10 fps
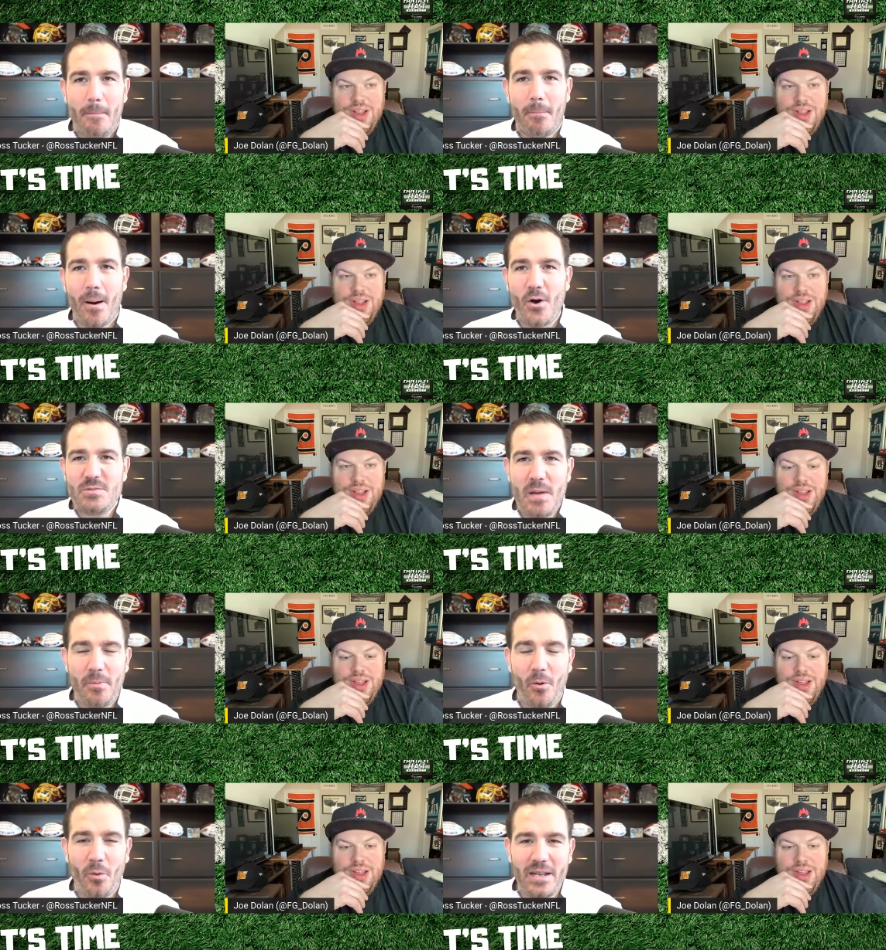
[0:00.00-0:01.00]
Speaker 1: Most
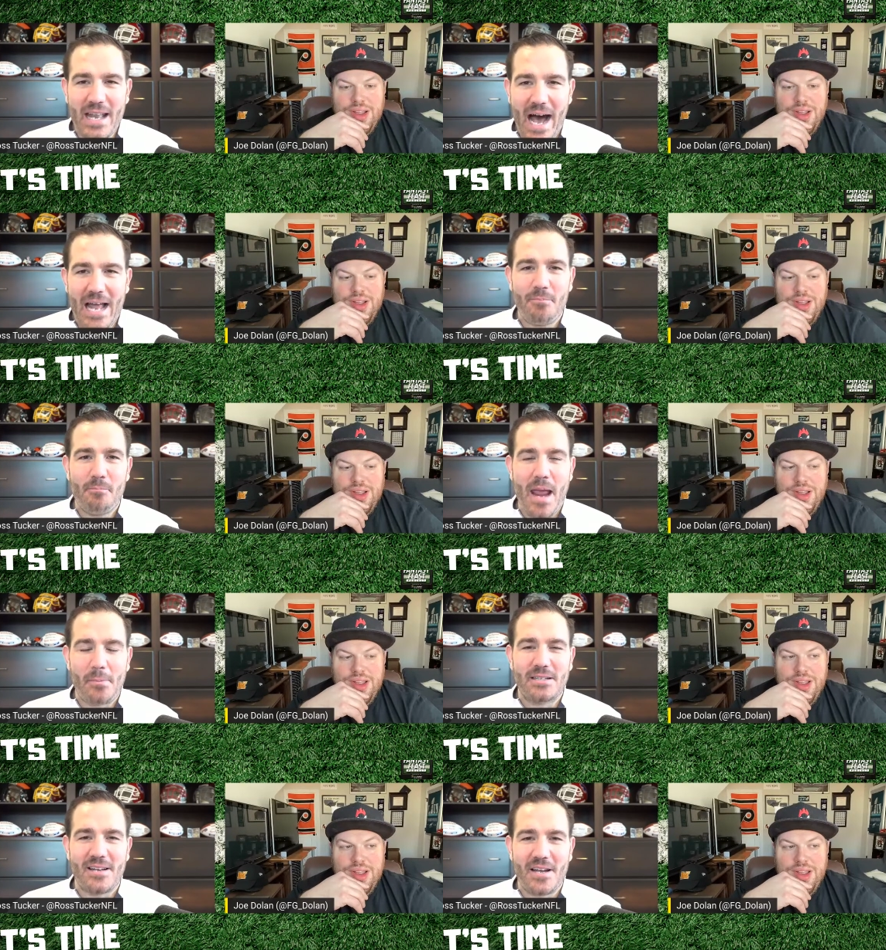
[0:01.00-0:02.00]
people would not be
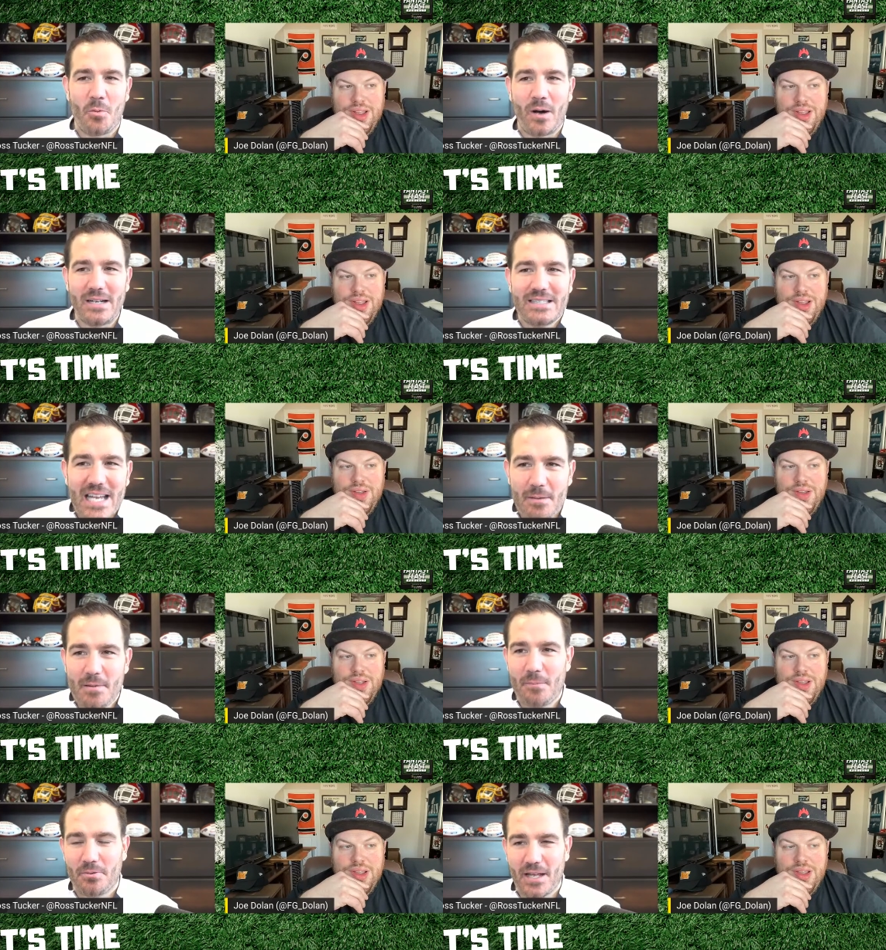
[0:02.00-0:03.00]
able to tell you what team
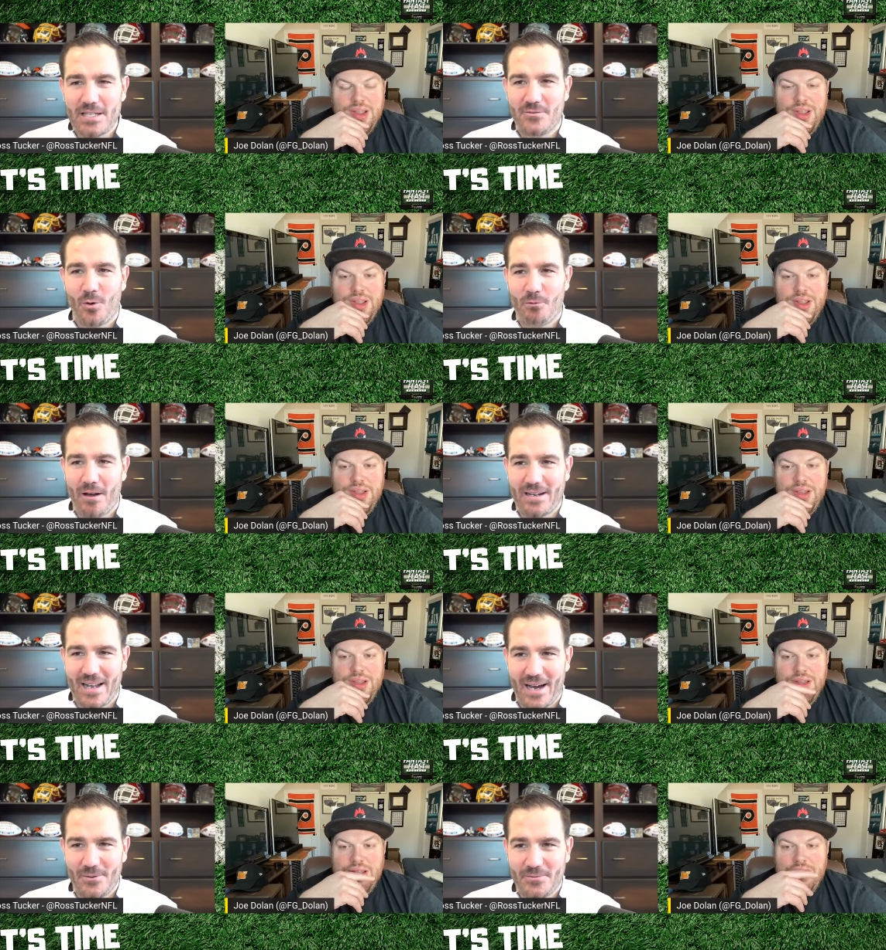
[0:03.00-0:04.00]
he plays for right
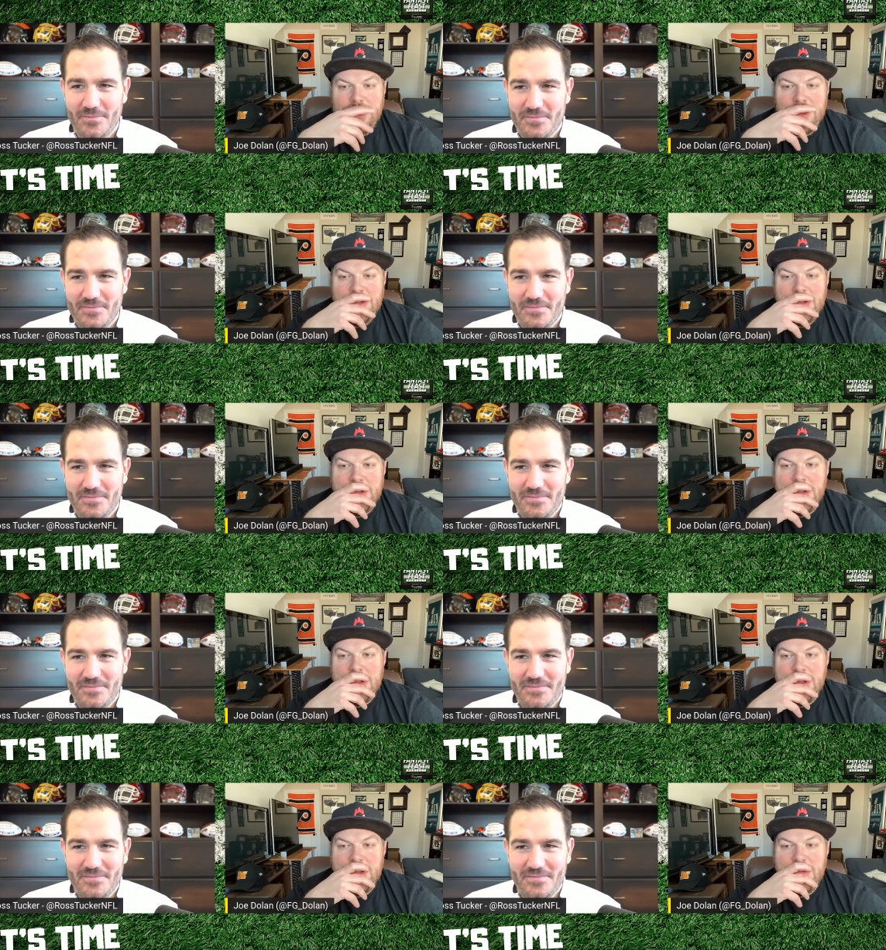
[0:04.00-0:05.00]
now.
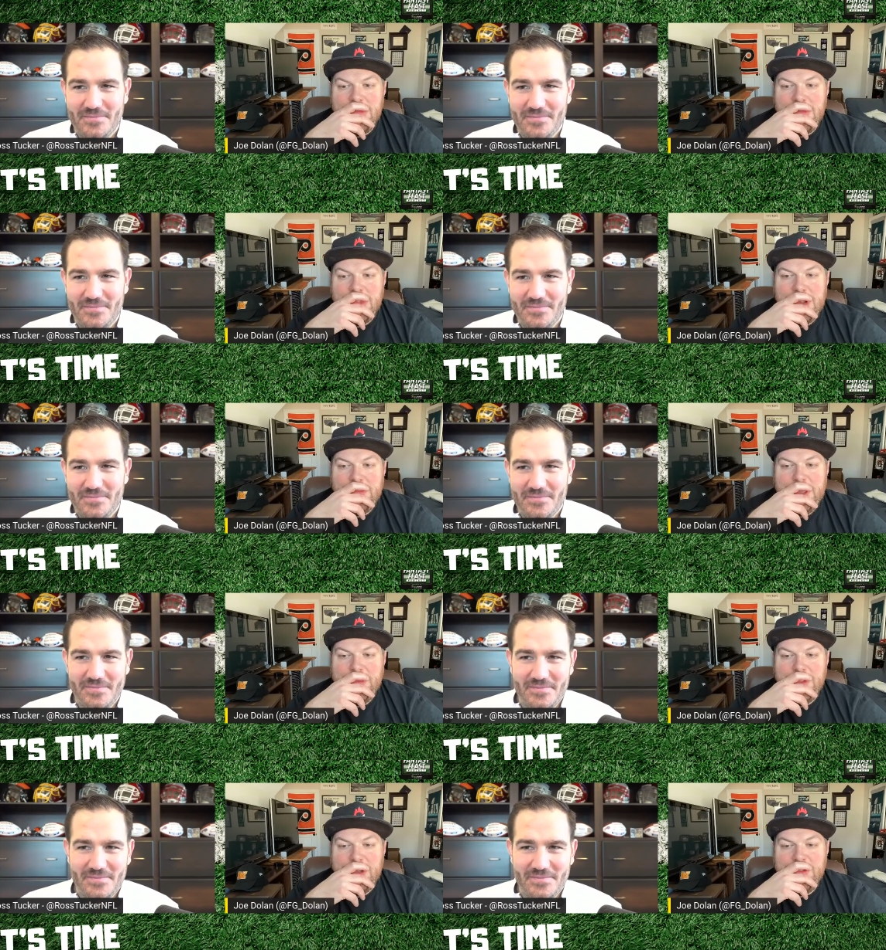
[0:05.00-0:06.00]
Speaker 2: A lot of
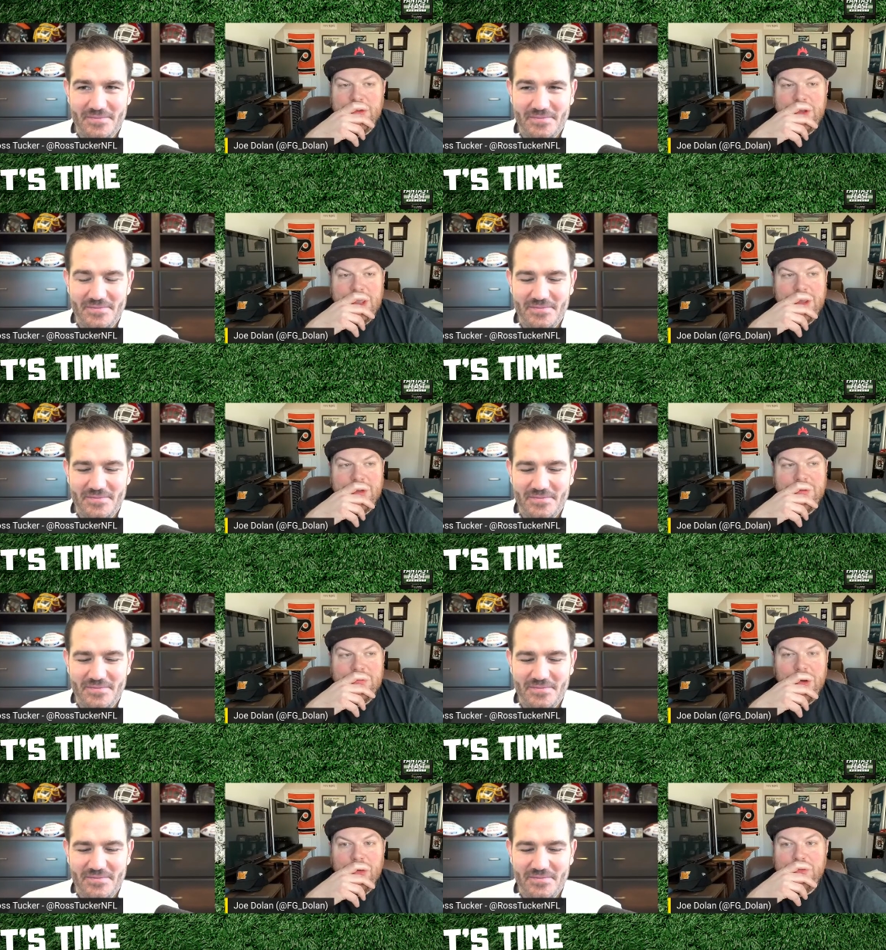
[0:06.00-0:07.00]
people knows who he
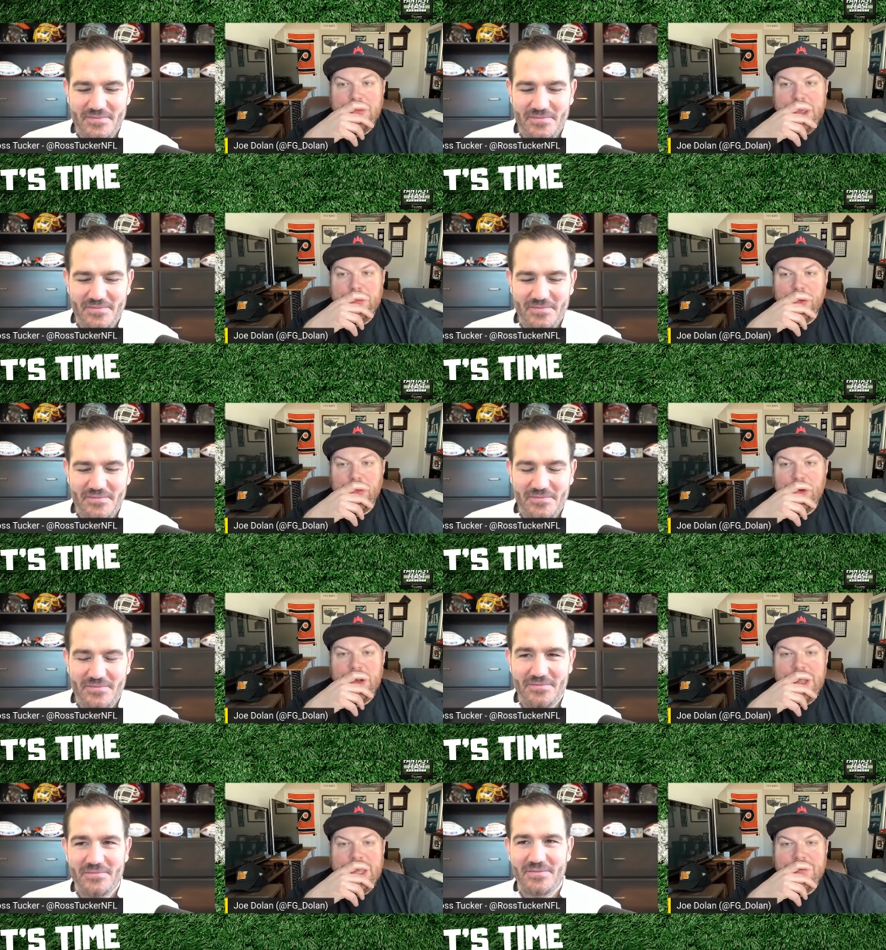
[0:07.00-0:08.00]
is. Most people
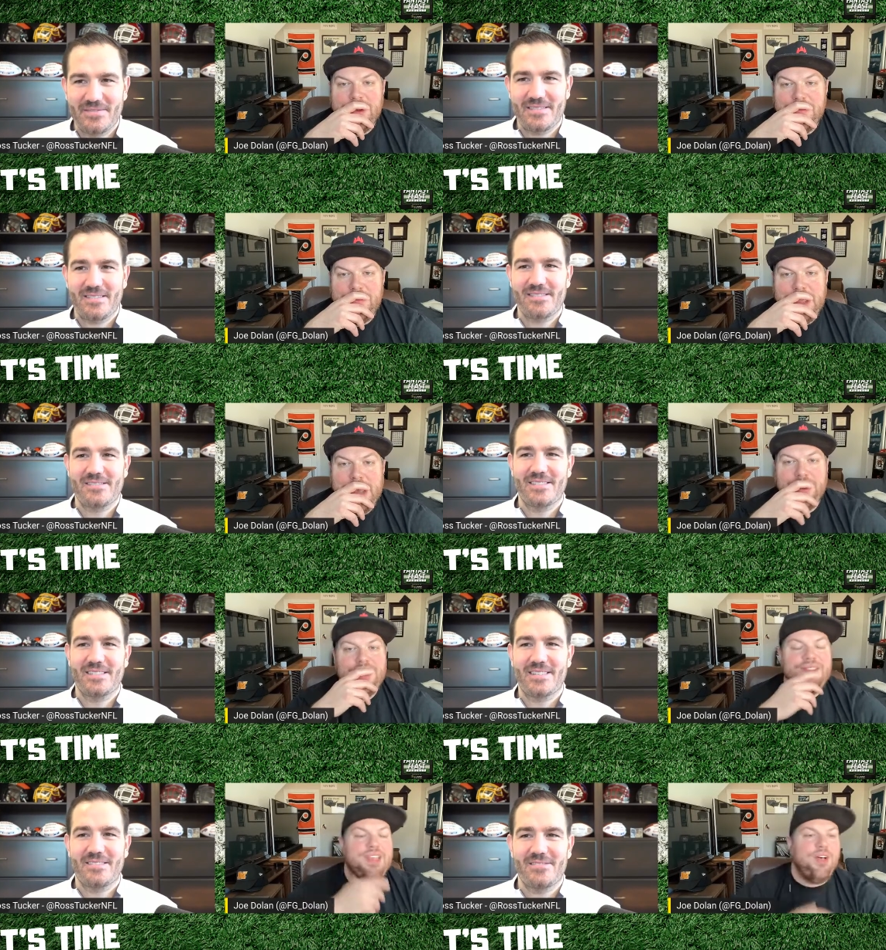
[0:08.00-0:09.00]
wouldn't even be able
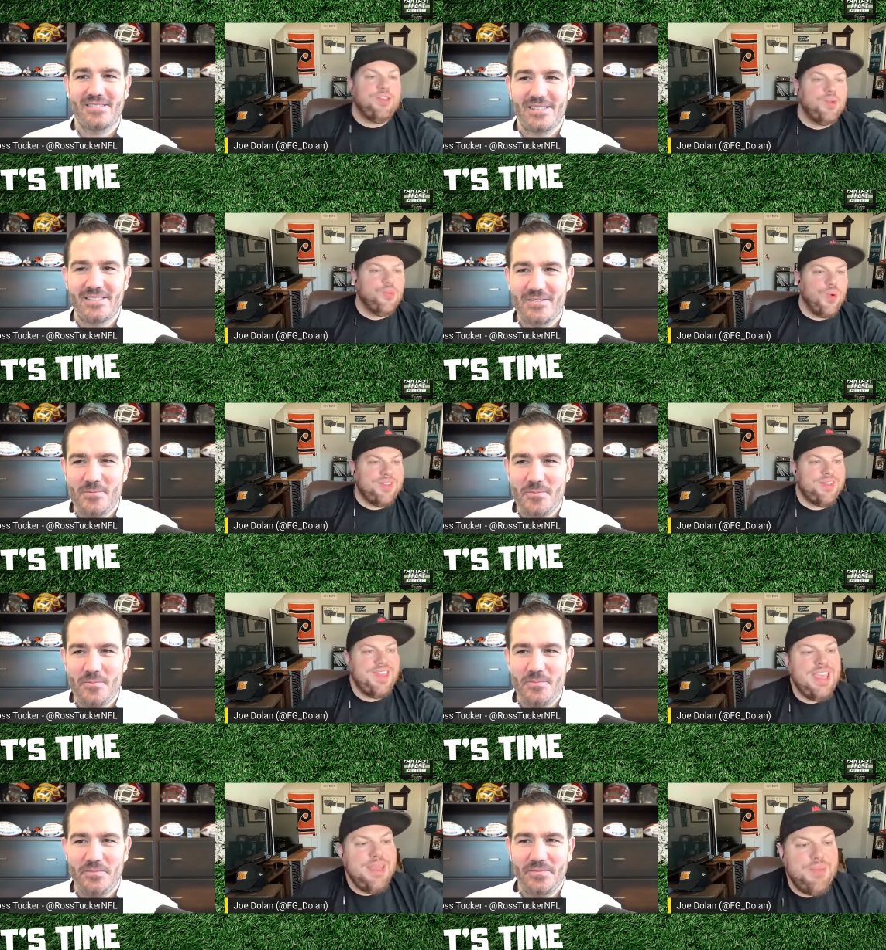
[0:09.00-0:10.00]
to tell you what
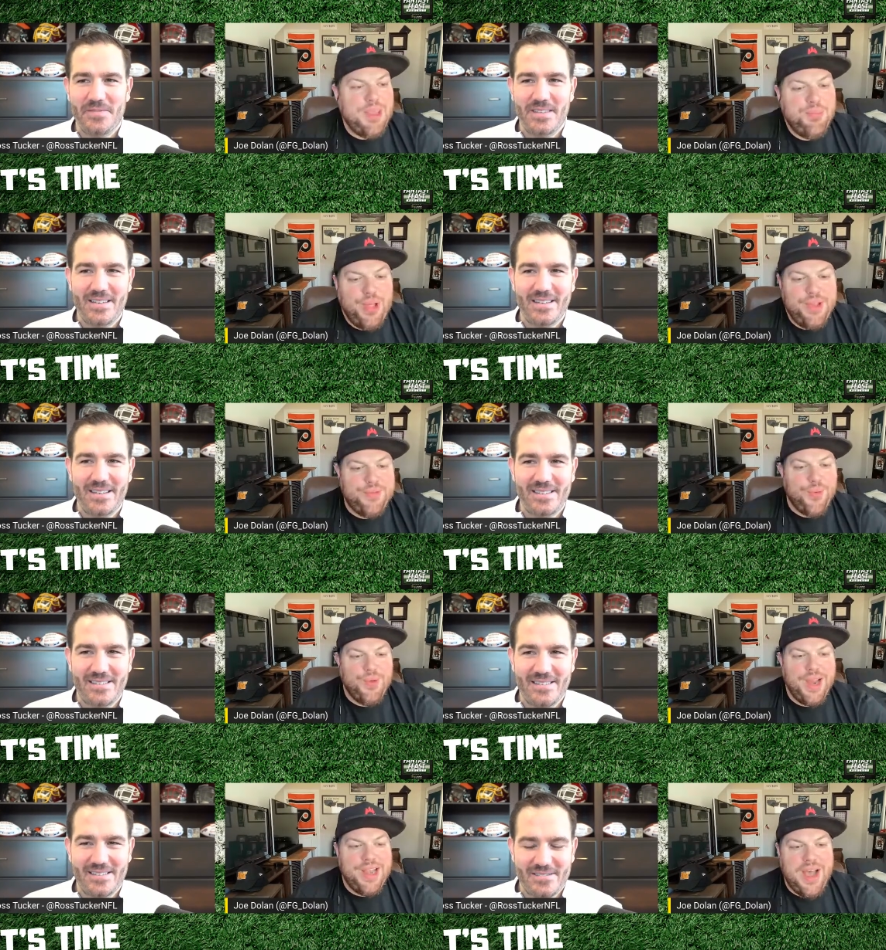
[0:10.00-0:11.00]
team he plays
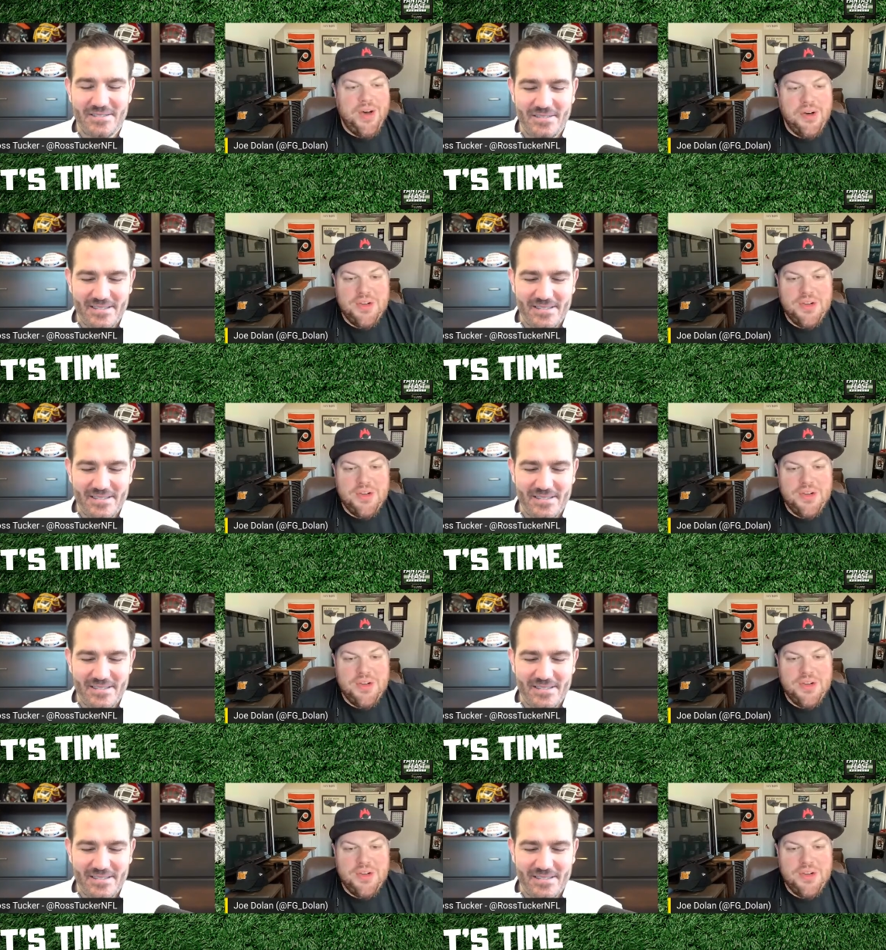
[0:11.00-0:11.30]
for right now.